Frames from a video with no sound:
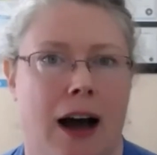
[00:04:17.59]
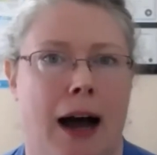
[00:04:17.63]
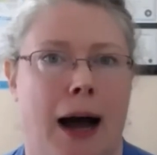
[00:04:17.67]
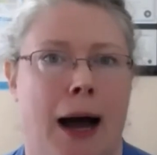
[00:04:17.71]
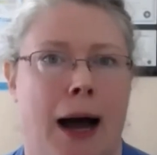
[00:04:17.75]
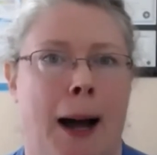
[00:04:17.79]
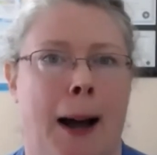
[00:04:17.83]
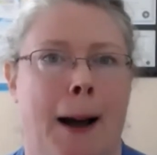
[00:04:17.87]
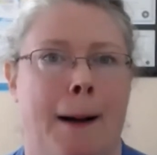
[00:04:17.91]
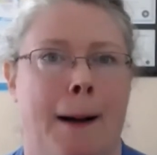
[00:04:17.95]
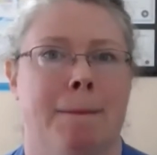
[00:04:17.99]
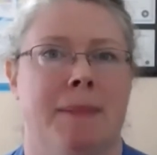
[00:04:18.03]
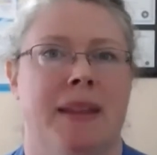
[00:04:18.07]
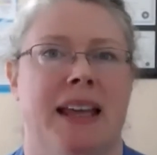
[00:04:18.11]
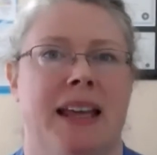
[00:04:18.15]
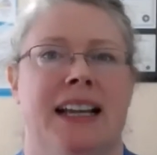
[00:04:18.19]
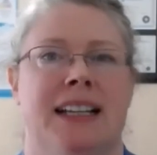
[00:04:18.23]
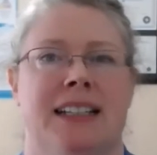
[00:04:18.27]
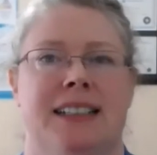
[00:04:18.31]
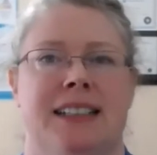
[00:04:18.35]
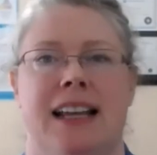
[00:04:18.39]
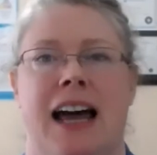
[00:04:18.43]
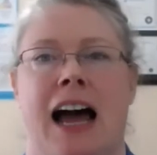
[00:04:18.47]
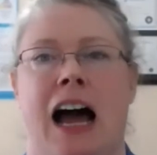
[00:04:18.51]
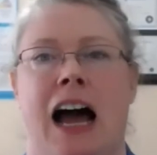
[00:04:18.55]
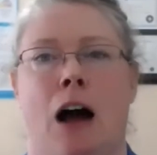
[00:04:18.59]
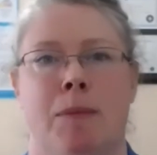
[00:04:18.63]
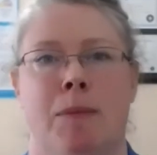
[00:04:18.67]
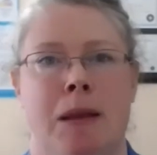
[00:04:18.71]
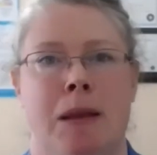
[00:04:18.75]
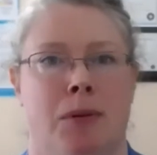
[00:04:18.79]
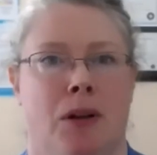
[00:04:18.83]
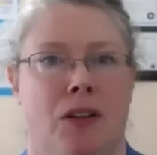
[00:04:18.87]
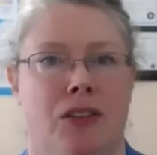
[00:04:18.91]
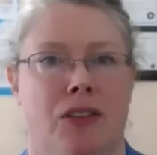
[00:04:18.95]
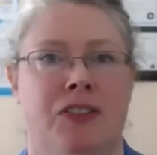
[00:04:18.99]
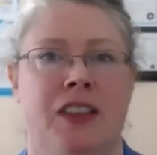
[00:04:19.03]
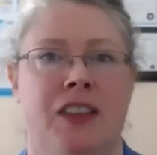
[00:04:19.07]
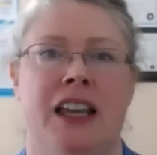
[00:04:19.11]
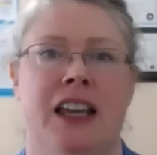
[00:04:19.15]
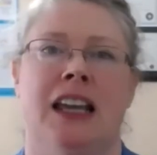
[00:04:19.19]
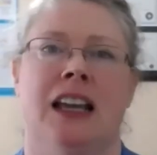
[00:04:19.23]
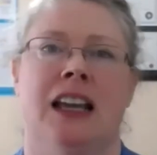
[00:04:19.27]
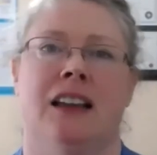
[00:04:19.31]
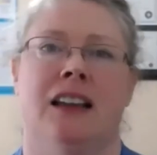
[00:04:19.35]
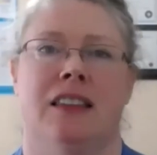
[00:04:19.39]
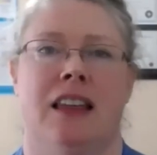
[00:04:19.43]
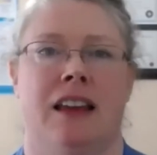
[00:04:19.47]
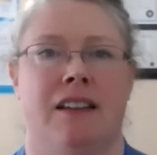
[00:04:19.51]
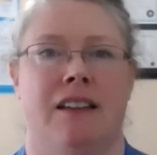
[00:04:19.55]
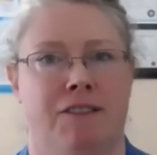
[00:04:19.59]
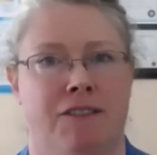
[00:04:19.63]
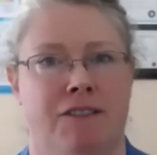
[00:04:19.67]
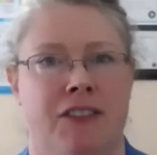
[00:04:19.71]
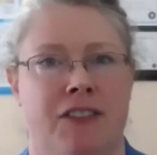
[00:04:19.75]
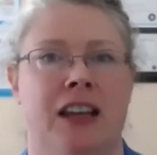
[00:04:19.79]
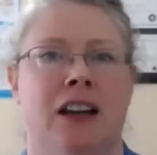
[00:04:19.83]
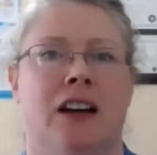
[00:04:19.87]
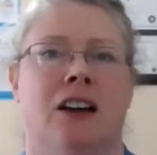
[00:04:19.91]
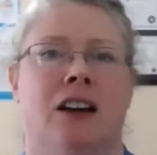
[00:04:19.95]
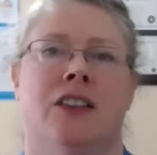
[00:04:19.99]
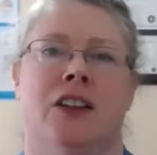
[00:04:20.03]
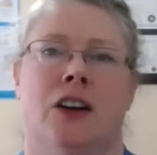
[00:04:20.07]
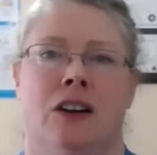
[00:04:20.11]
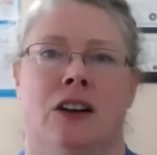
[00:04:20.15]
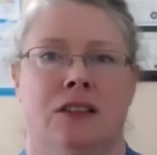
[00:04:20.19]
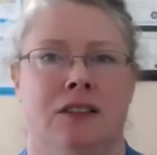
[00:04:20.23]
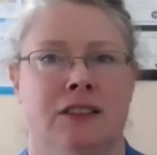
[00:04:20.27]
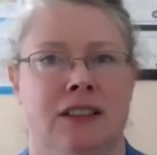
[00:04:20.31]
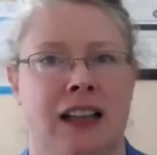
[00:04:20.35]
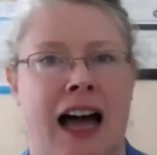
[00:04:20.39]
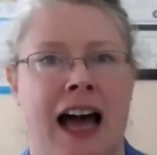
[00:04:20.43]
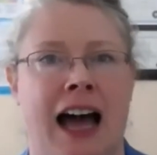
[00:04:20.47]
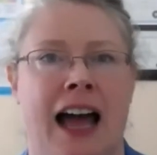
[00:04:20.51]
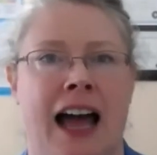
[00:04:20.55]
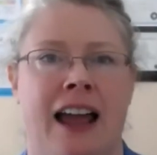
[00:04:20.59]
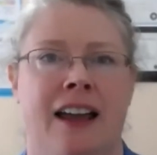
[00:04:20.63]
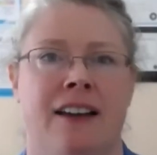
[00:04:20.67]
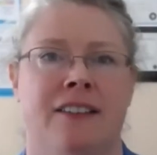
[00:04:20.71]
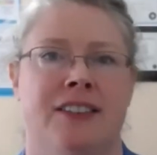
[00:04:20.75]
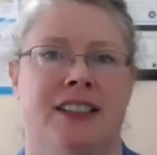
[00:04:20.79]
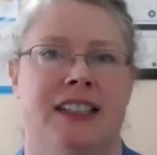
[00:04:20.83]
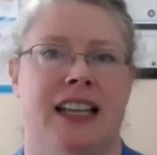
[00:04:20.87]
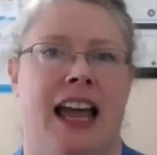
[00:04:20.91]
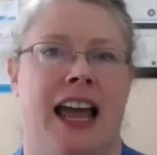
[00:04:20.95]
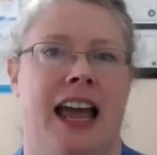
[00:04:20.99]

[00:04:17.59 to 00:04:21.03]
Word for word: Um, it's how people think, they feel, their lives.